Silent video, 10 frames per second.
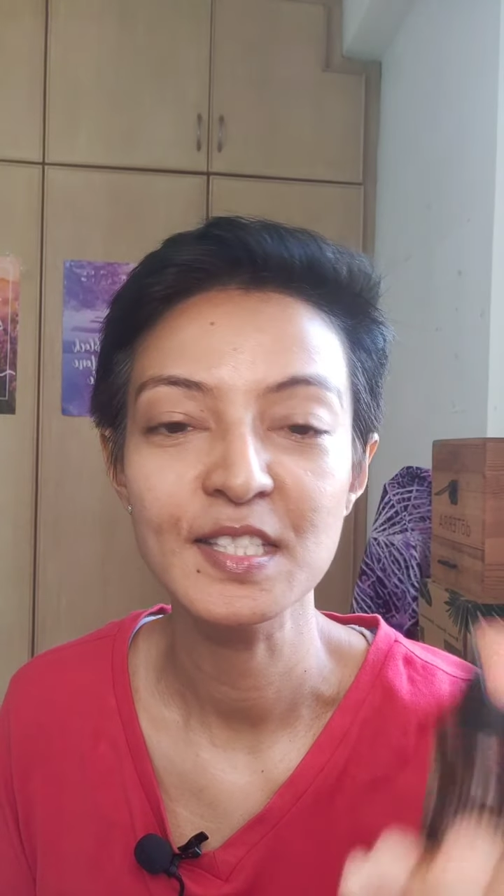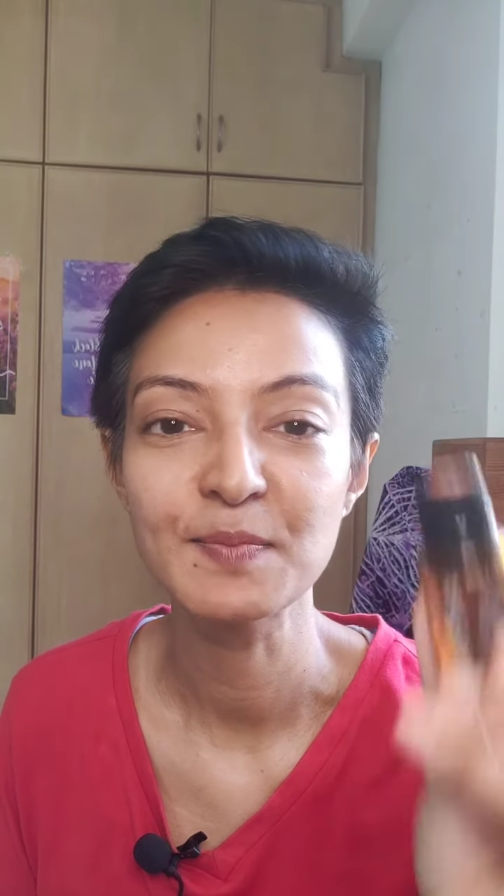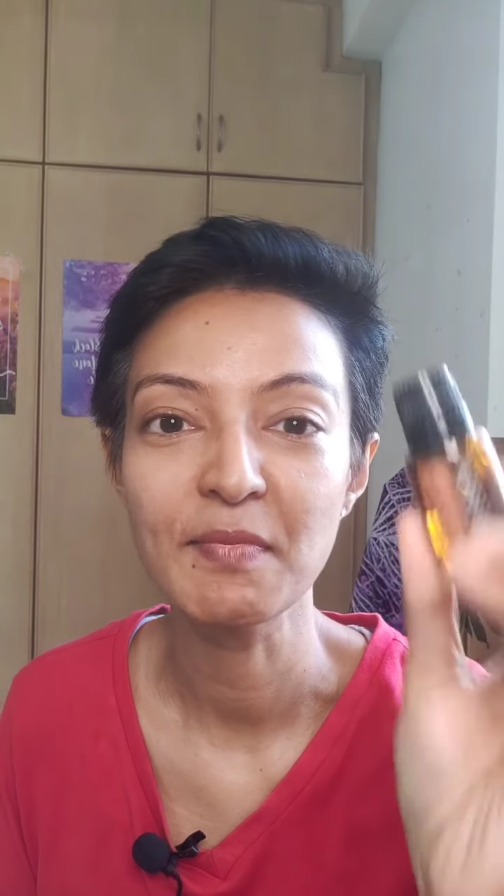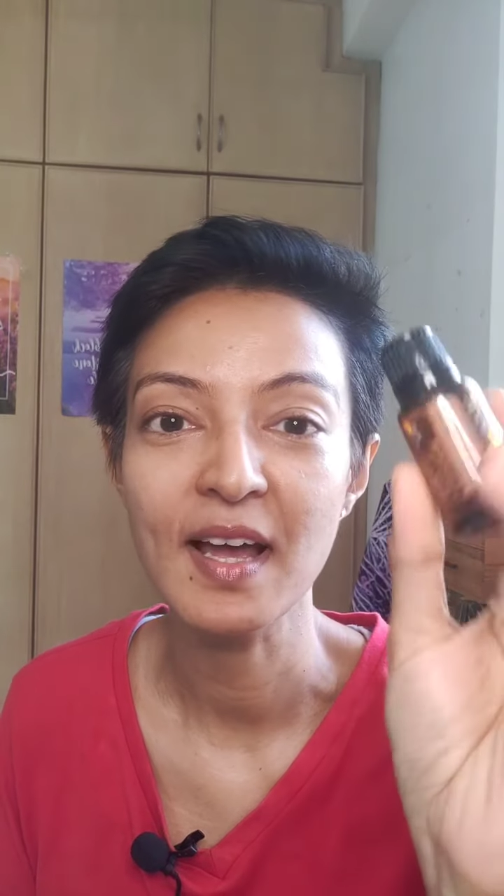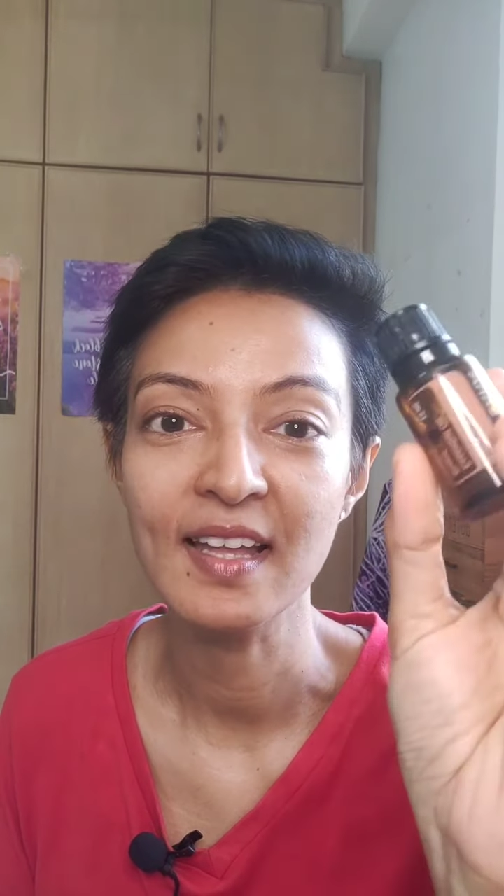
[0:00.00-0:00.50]

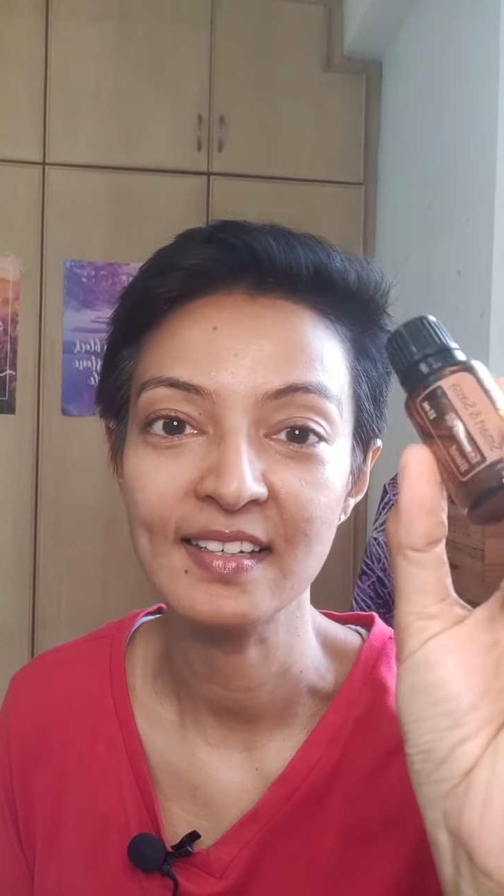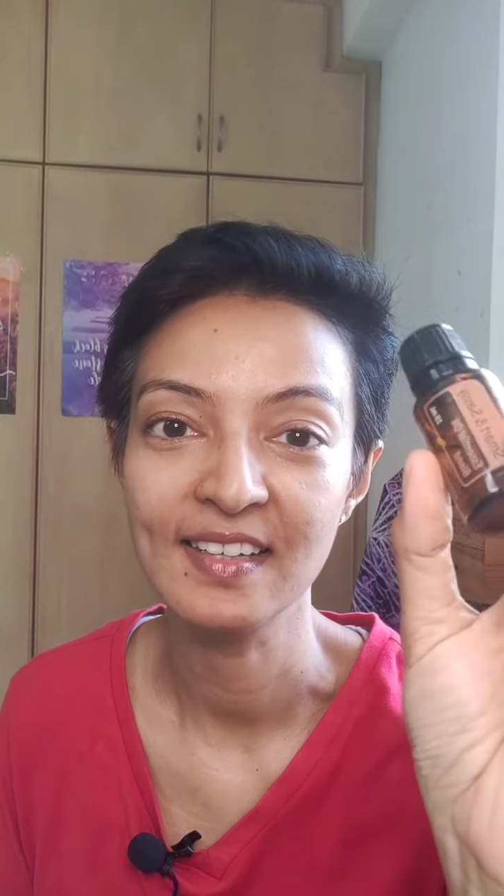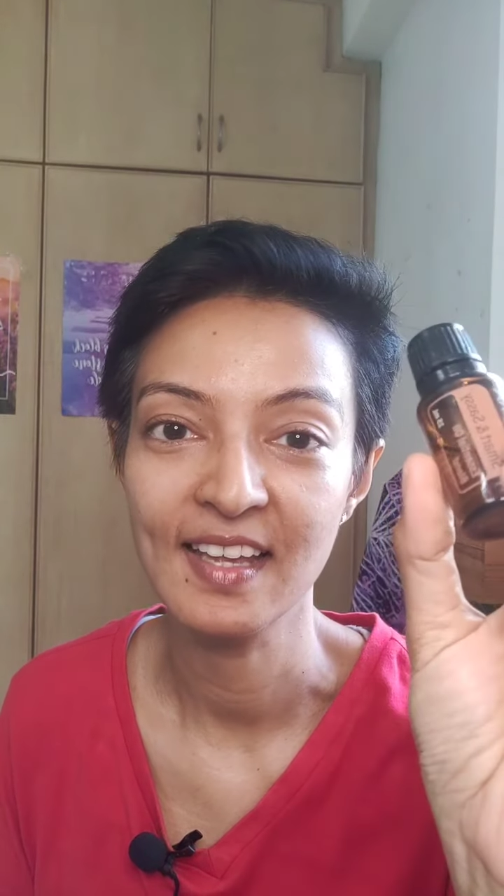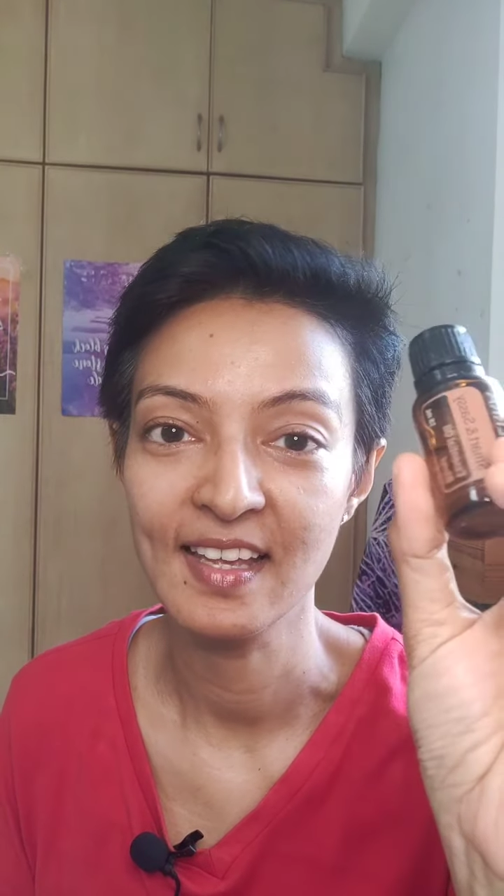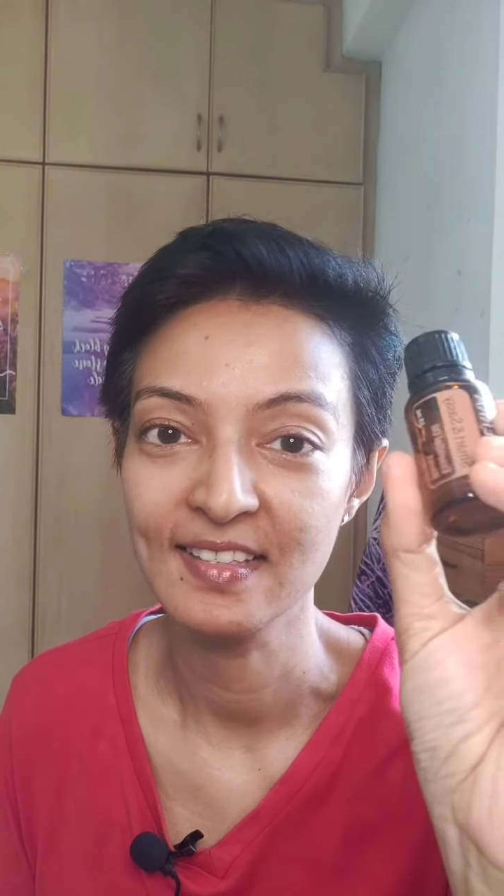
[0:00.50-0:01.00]
Smart
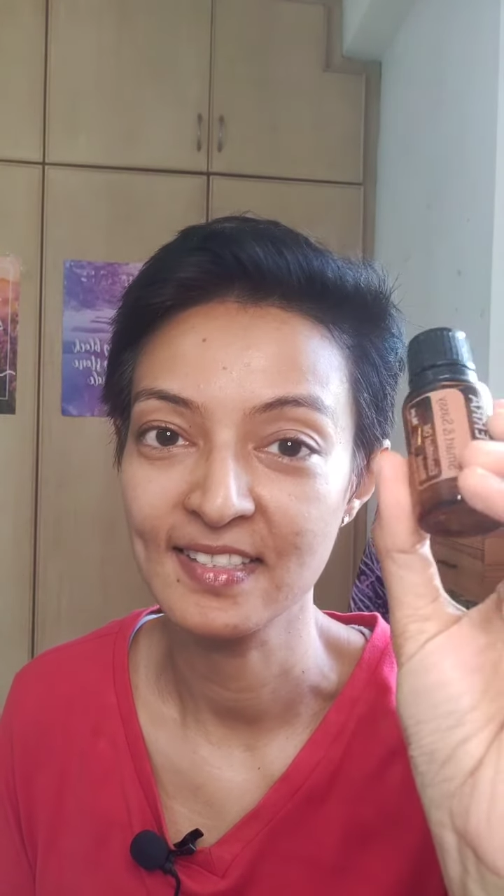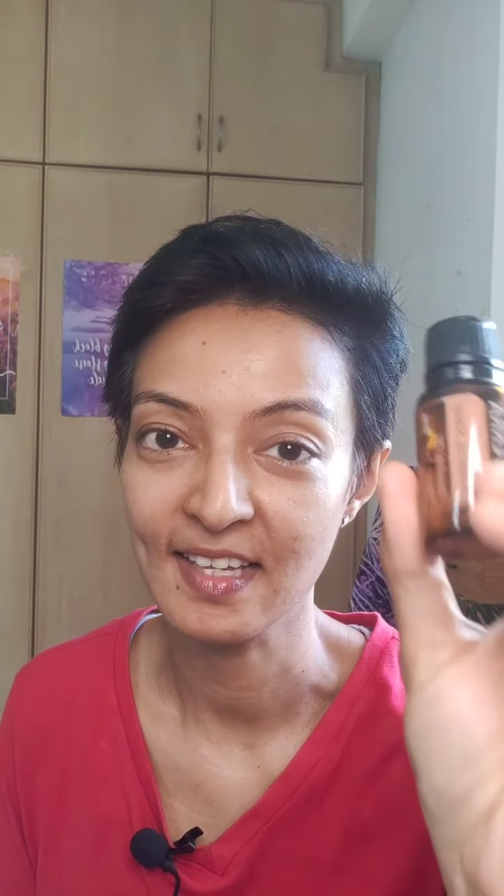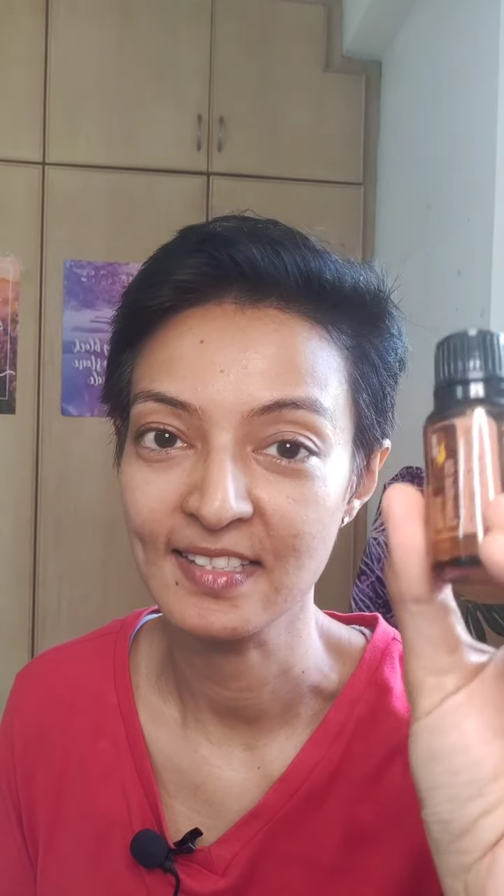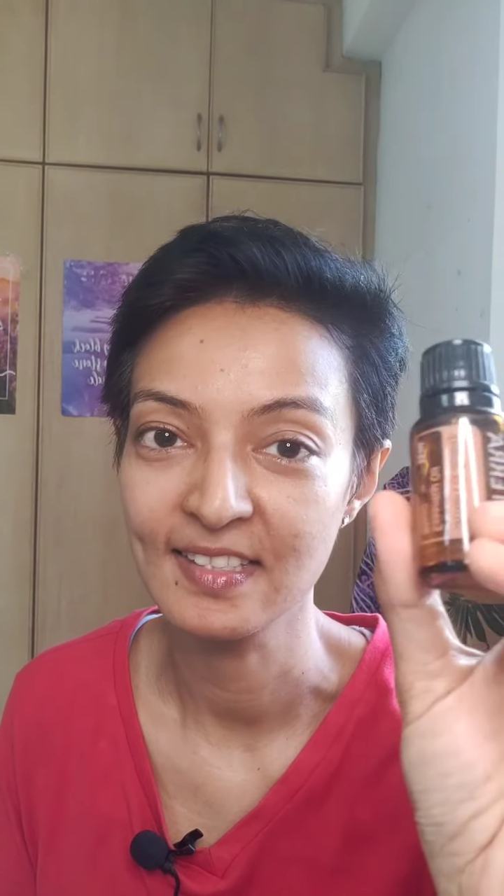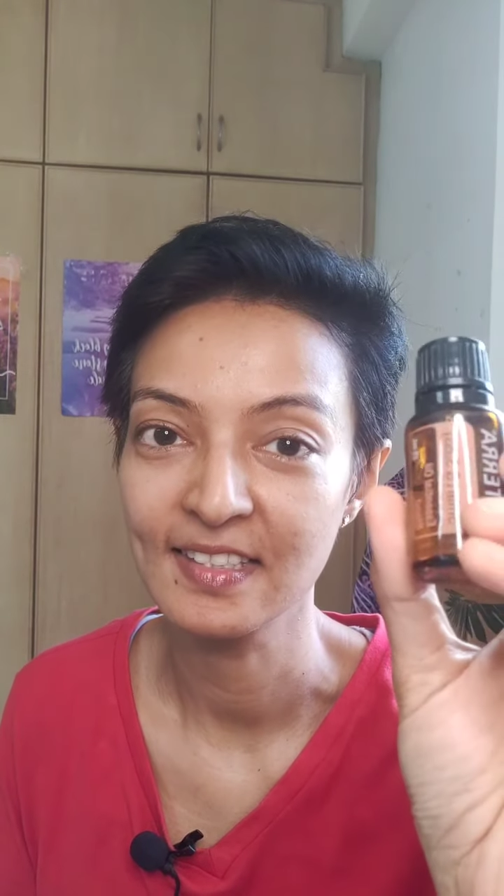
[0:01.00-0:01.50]
and
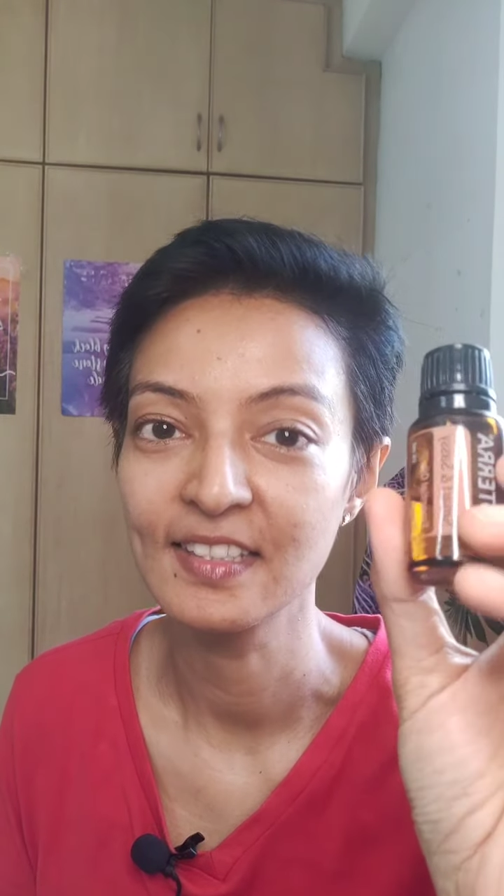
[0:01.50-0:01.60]
Sassy.